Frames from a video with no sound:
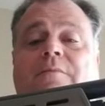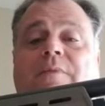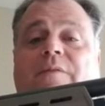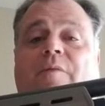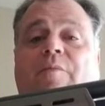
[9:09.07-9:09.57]

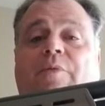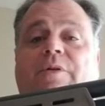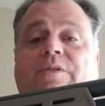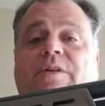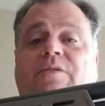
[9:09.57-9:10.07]
if I want to put an
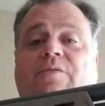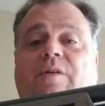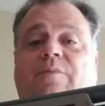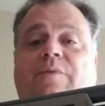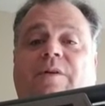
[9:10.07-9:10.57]
accessory
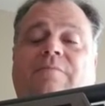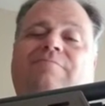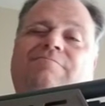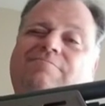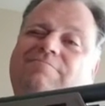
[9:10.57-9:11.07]
up there.
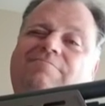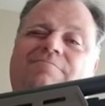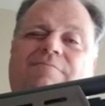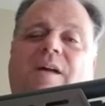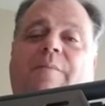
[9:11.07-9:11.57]

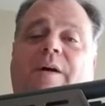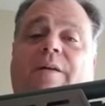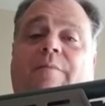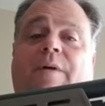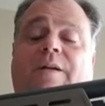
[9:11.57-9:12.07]
I might
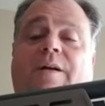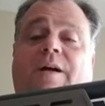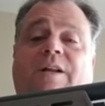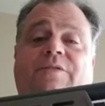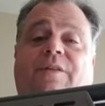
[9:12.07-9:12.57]
or might not.
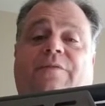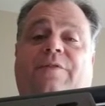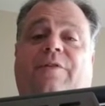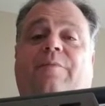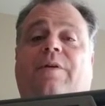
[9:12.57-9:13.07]
I just left it
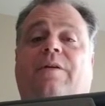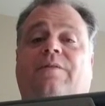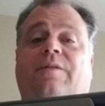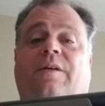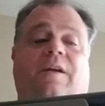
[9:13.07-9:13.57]
there
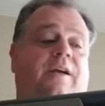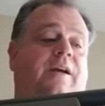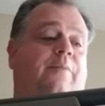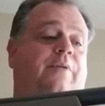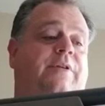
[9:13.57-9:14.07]
because it
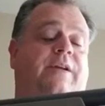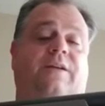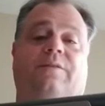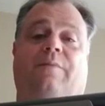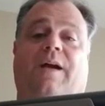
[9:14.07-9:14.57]
kind of
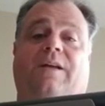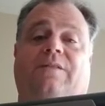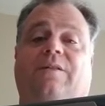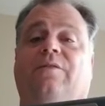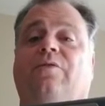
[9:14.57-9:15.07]
protects the
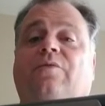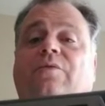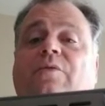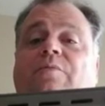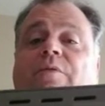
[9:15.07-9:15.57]
magazine
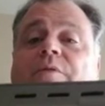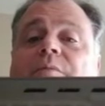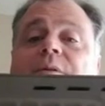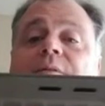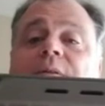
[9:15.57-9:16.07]
tube a little
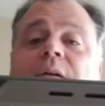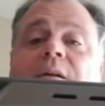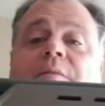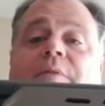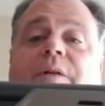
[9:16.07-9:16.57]
bit.
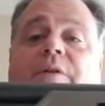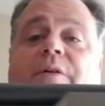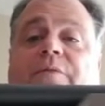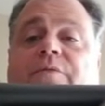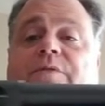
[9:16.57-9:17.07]
But I've gone
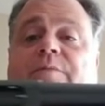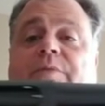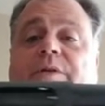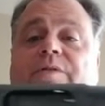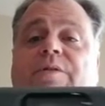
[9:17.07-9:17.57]
through this
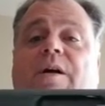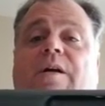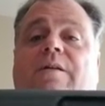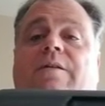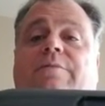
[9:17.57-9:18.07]
complete
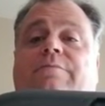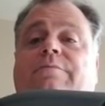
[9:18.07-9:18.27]
shotgun,